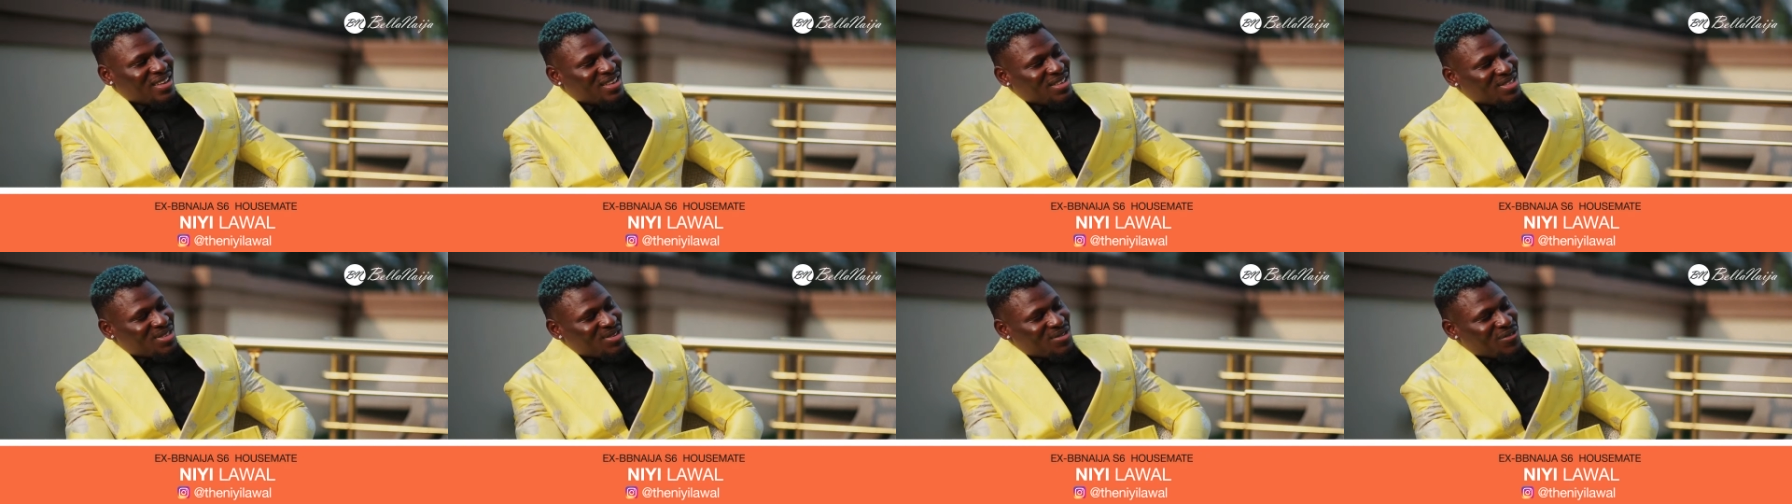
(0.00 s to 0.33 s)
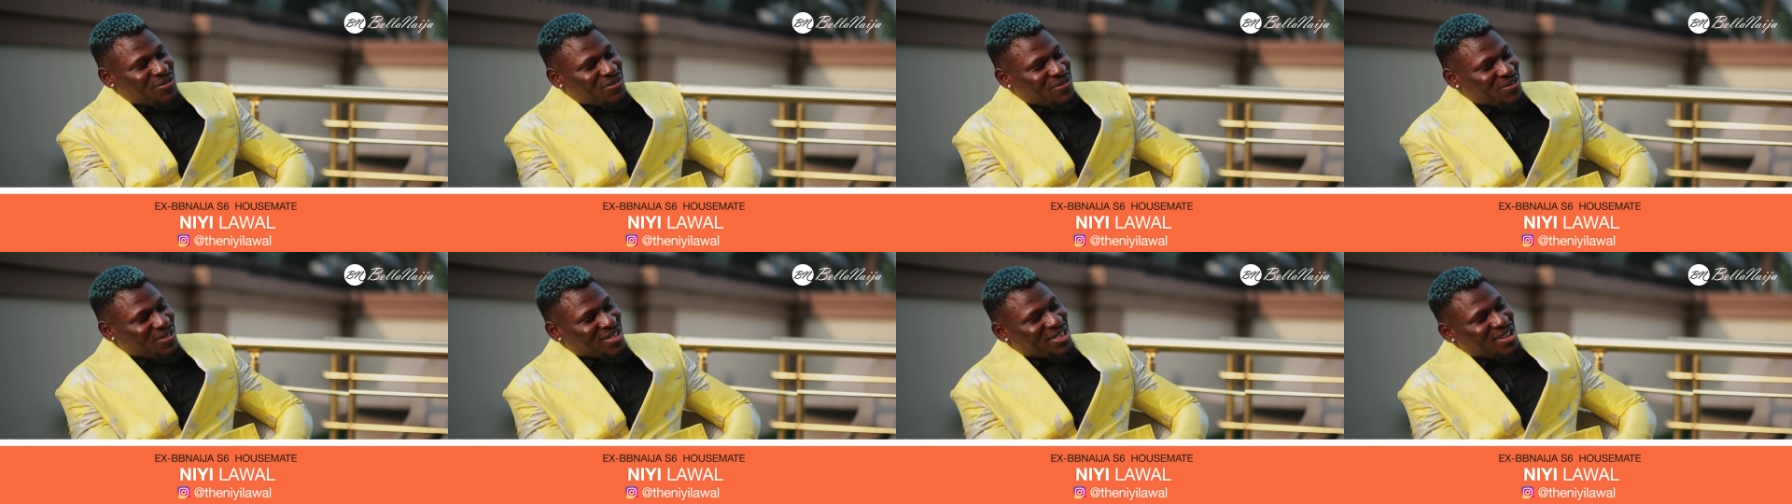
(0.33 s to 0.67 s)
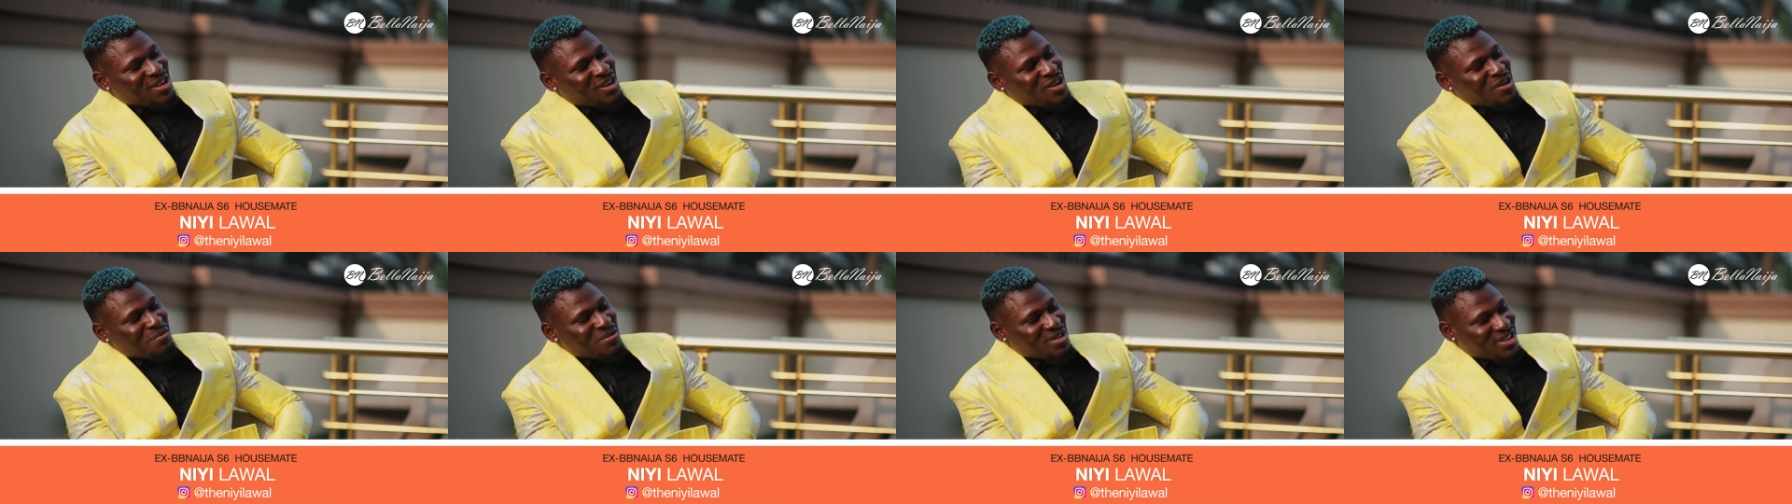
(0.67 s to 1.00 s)
So
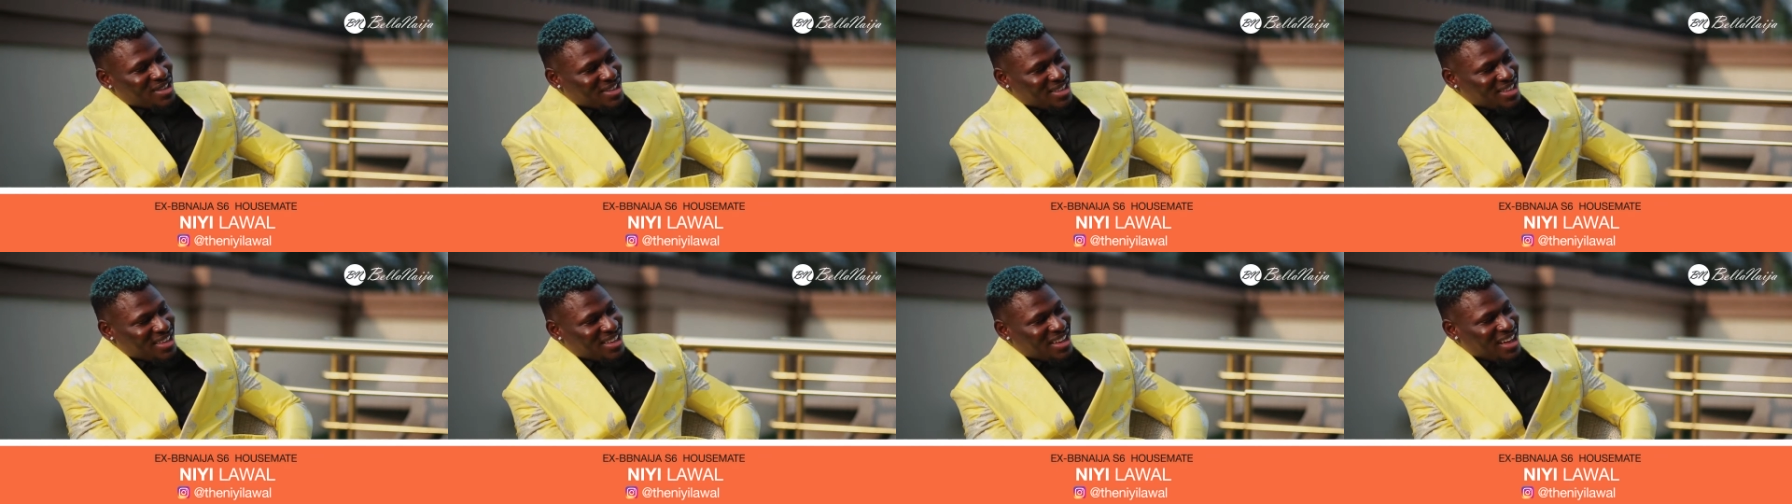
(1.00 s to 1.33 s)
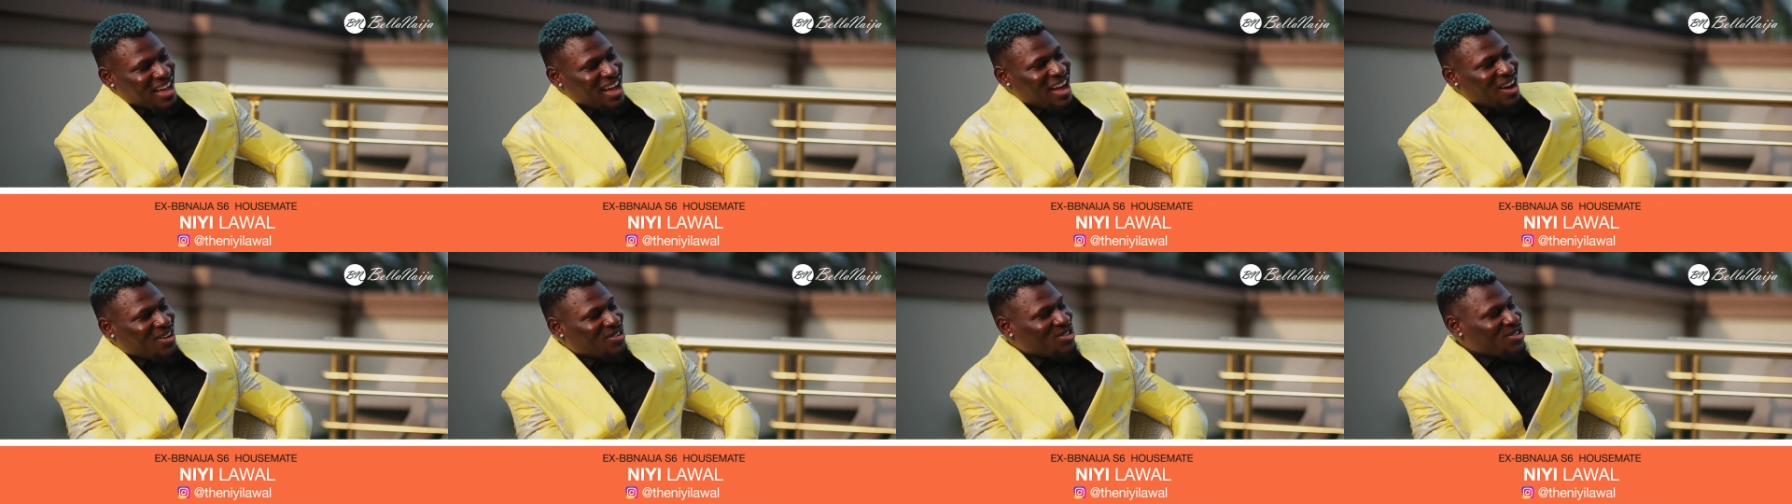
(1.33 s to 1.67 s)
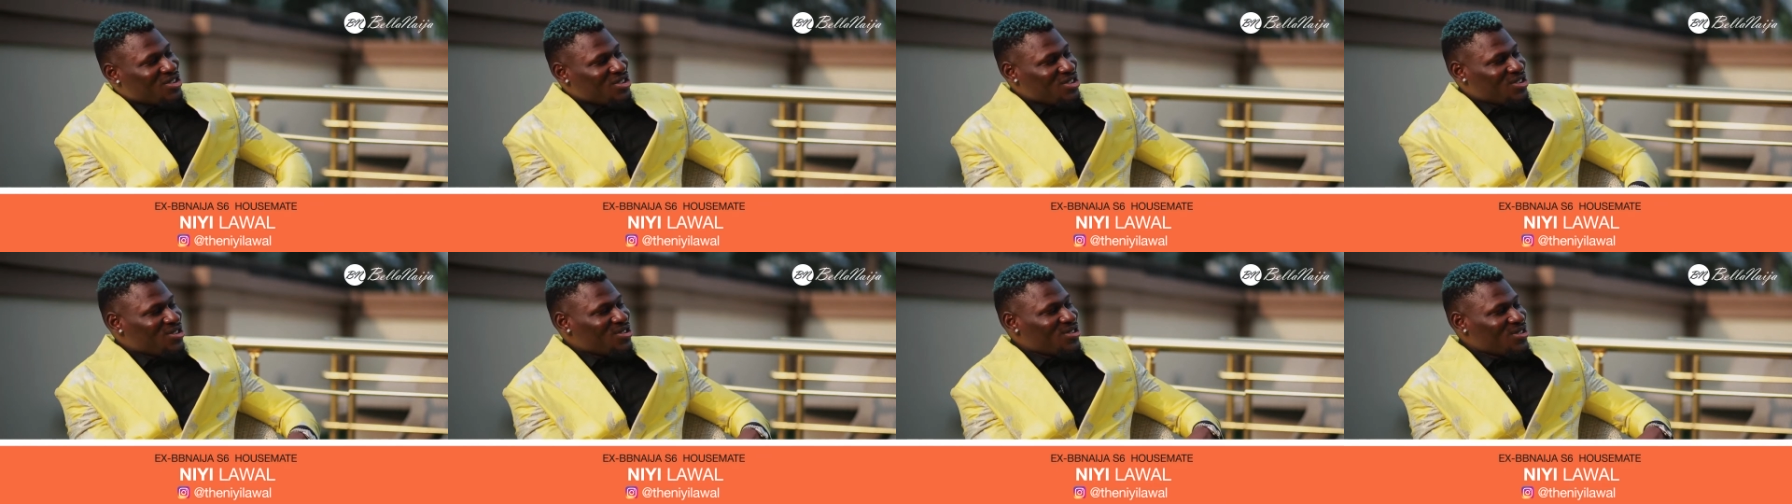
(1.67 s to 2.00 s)
tell me, how
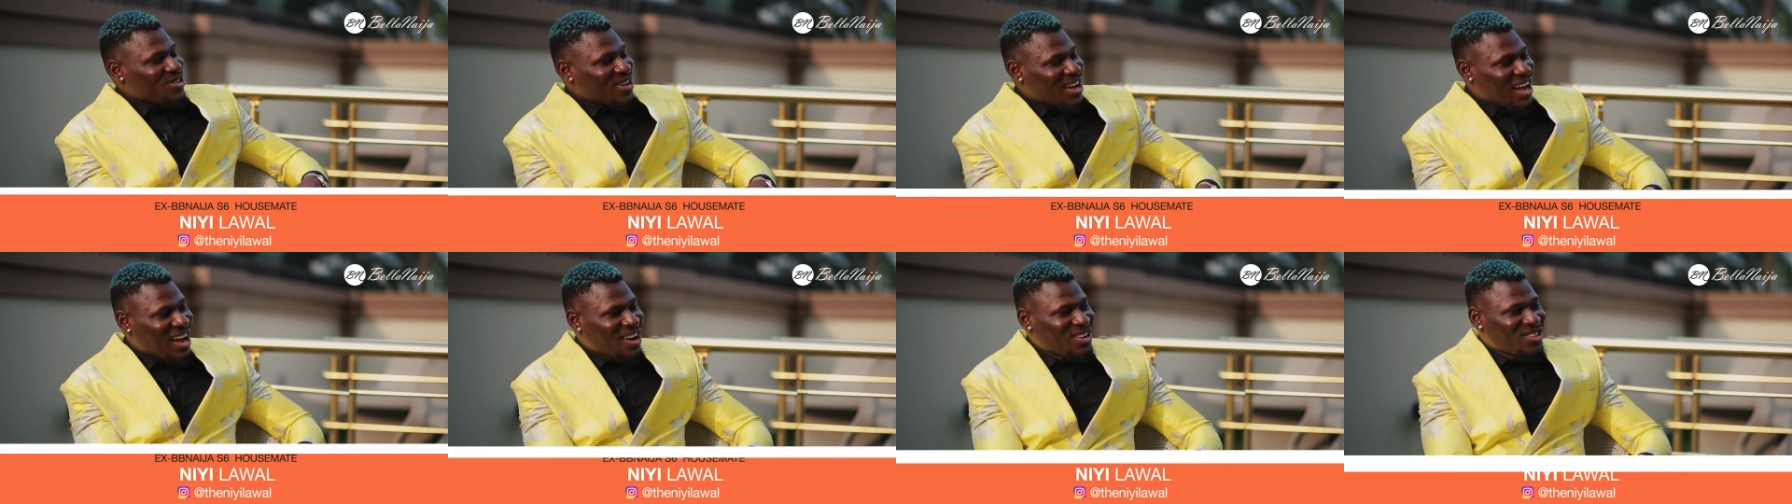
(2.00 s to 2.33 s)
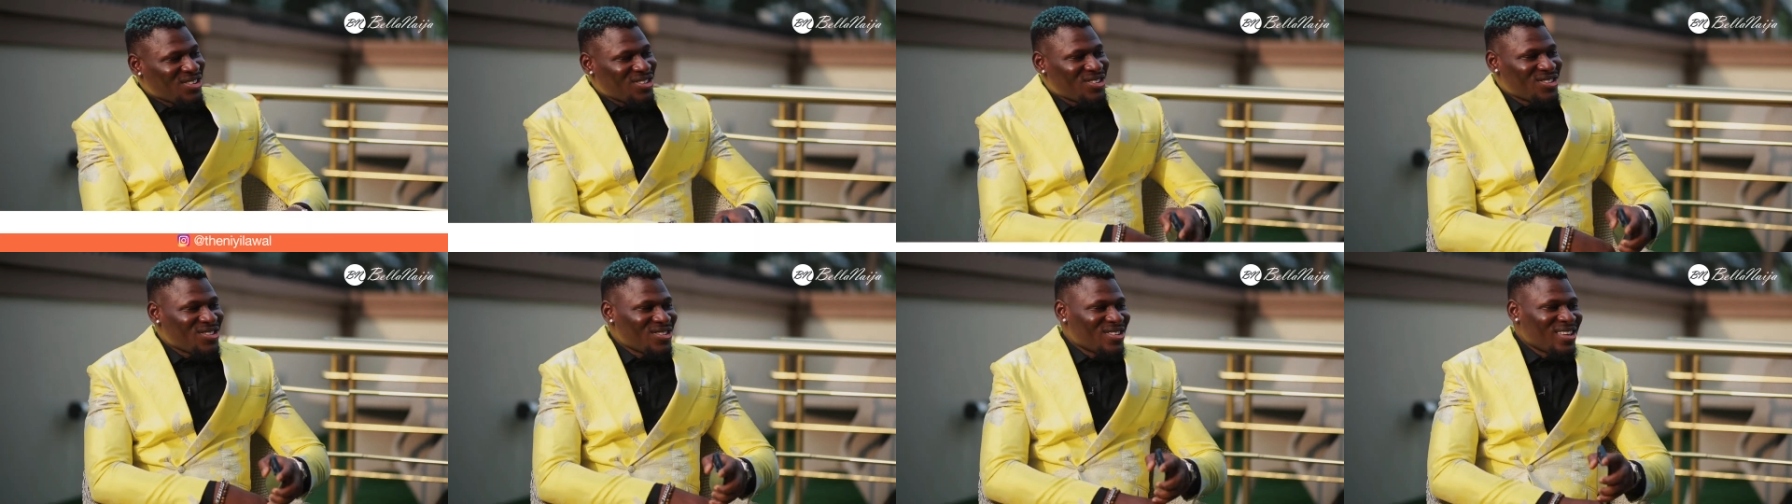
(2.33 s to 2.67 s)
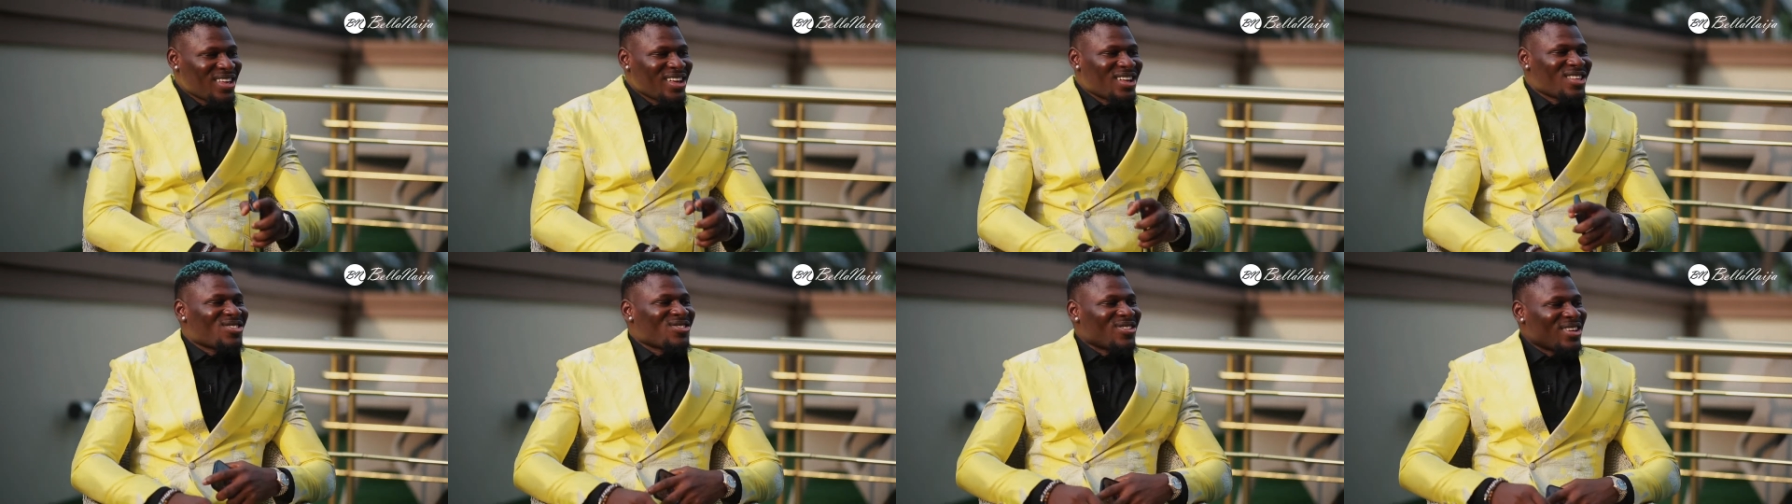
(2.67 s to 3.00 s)
do you
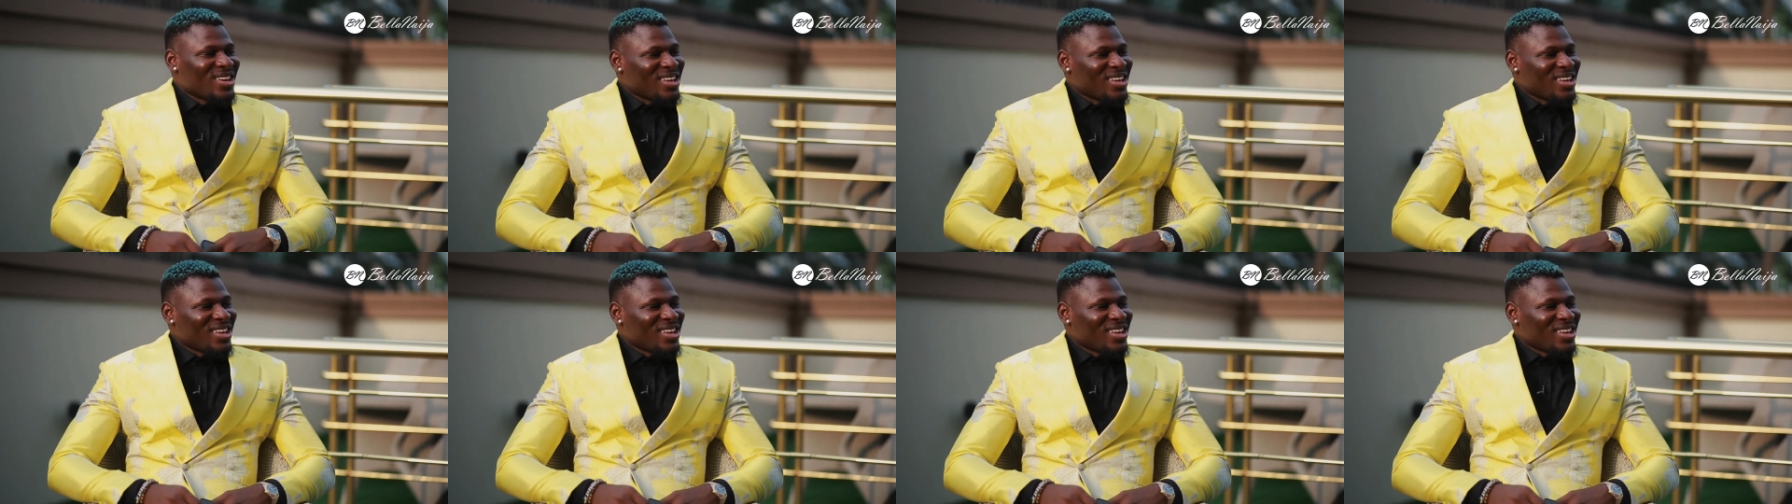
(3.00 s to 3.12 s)
get to